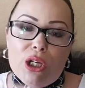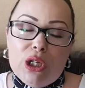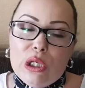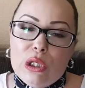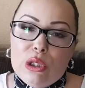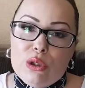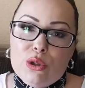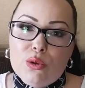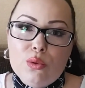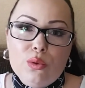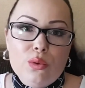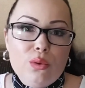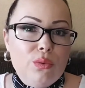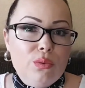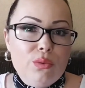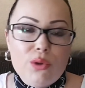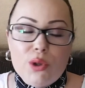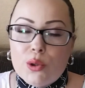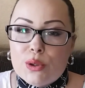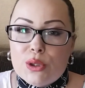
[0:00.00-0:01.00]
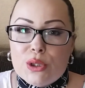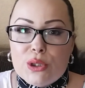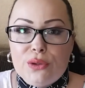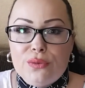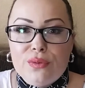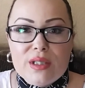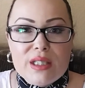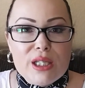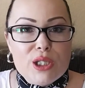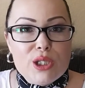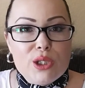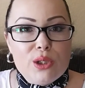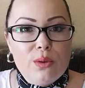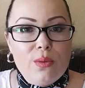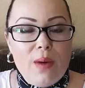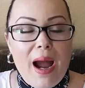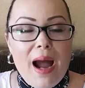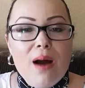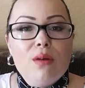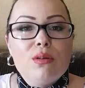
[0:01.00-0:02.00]
you do those services
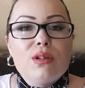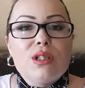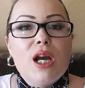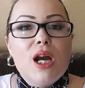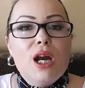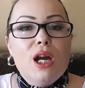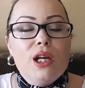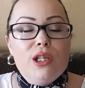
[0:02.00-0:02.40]
throughout.